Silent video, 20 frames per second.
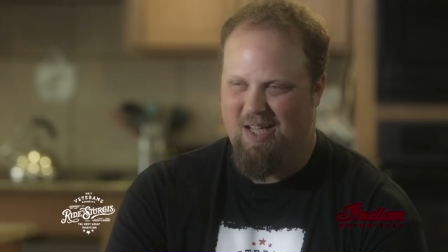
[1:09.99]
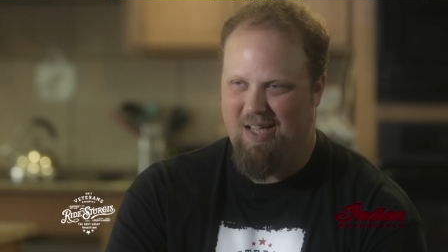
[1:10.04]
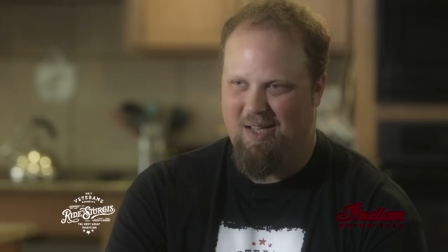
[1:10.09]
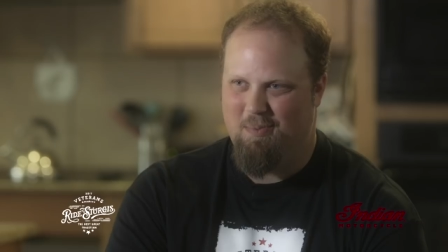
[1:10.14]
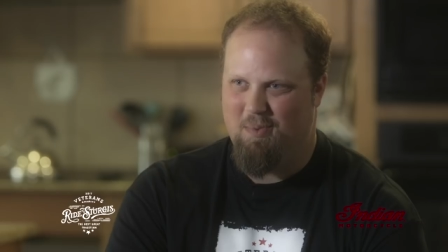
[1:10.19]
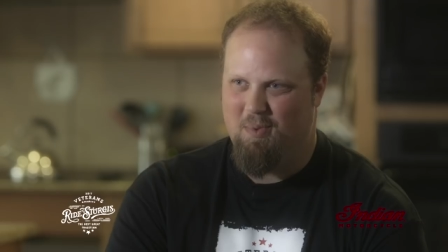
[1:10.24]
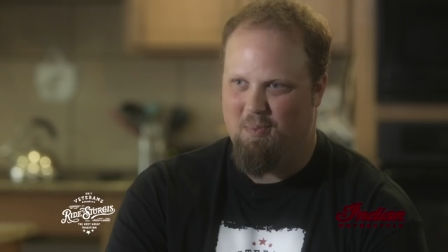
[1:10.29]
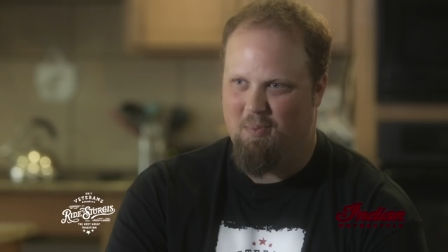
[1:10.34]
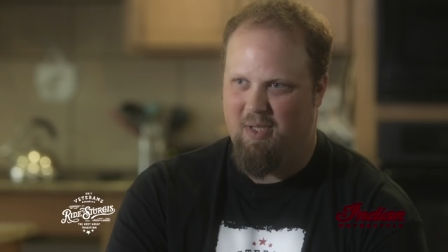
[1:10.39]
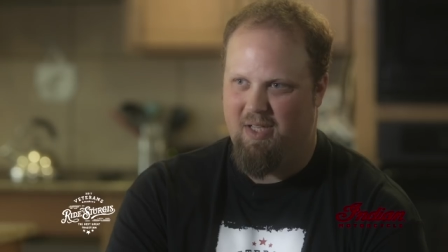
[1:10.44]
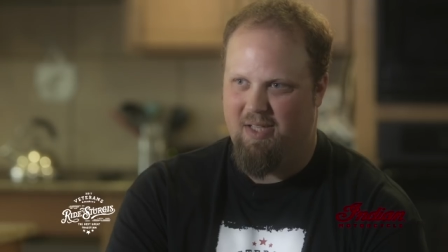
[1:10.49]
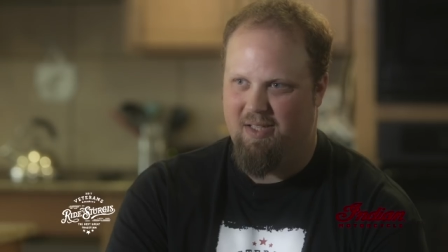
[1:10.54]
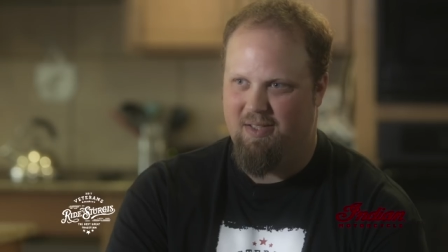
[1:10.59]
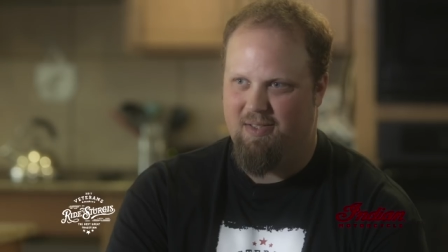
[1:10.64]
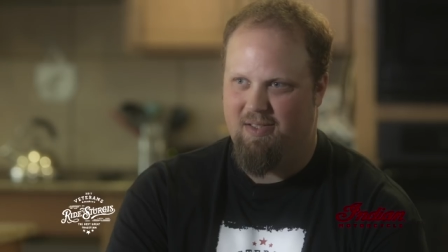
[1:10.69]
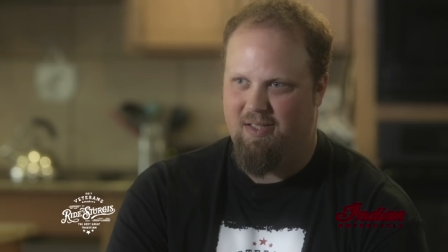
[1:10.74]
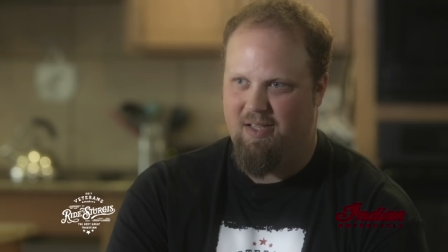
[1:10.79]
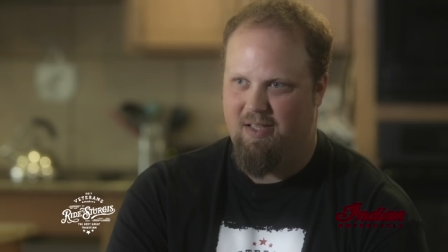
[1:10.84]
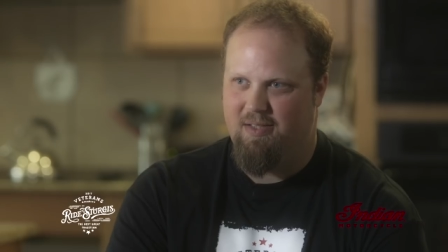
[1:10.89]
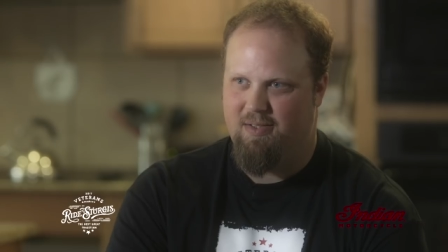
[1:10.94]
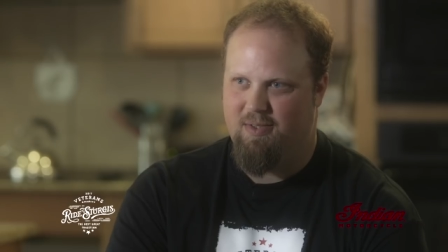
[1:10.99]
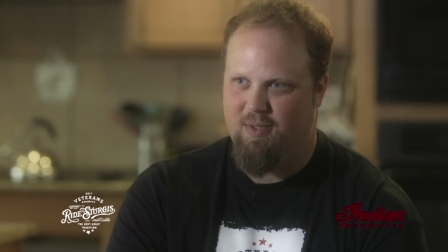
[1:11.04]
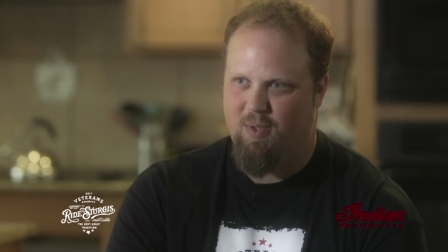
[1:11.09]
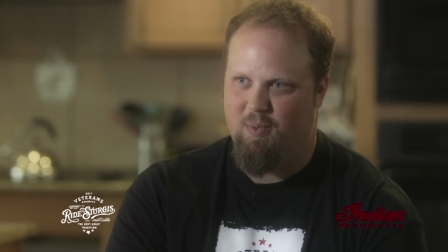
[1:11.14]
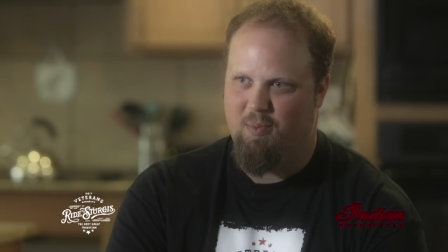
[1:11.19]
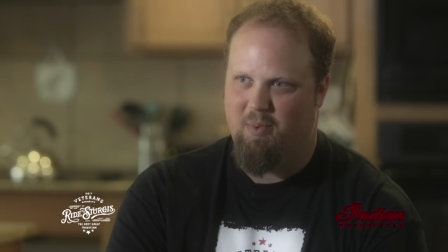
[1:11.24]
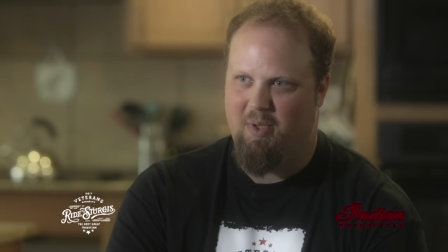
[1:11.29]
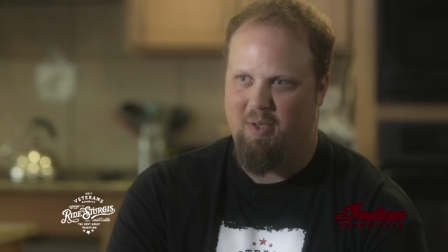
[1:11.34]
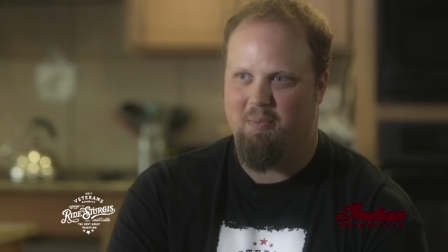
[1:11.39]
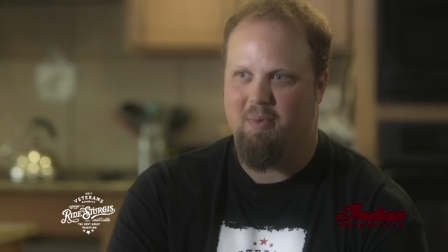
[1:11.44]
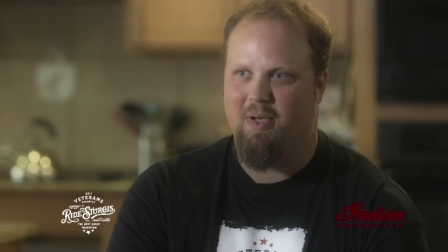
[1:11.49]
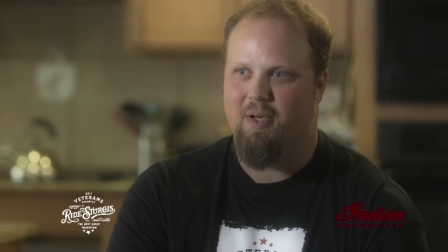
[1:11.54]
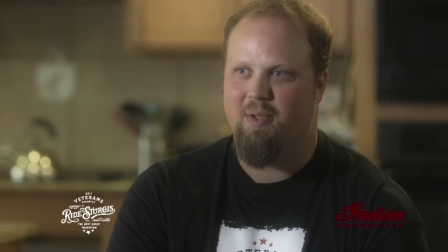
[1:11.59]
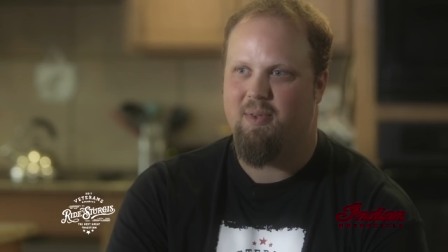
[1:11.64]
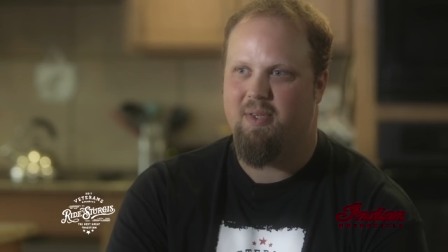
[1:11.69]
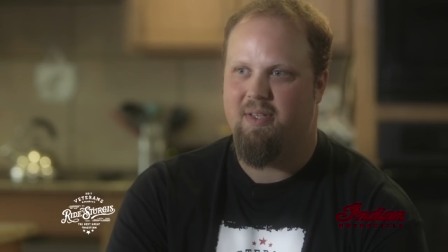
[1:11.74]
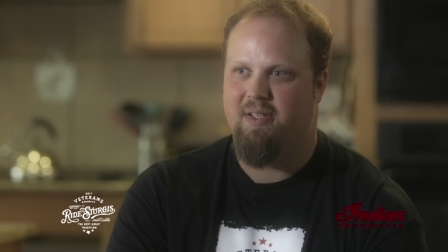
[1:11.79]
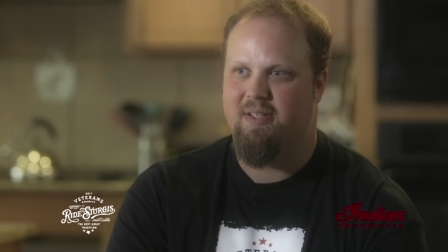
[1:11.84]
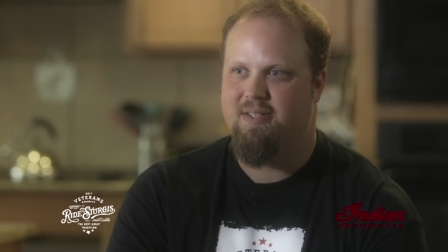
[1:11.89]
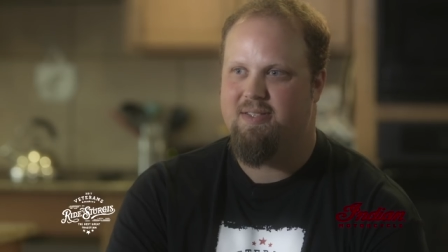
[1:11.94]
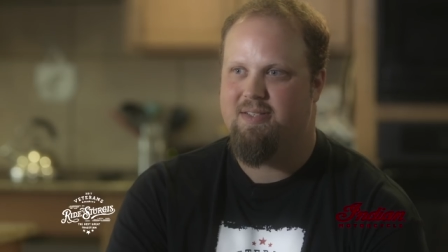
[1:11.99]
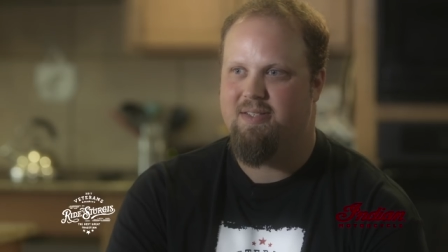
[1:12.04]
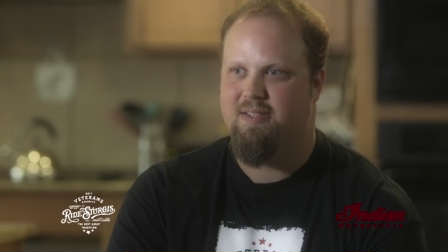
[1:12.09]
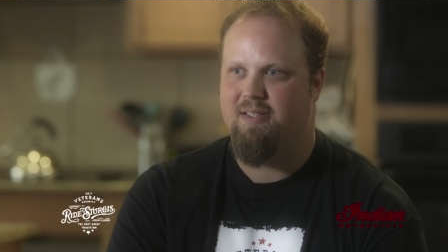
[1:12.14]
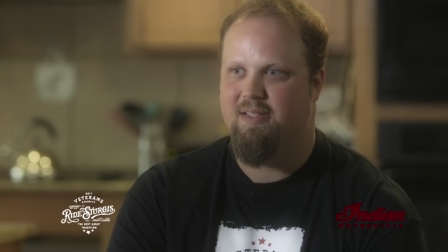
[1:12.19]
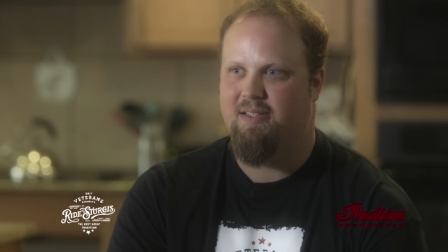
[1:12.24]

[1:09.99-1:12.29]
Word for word: came to me and, and told me about this,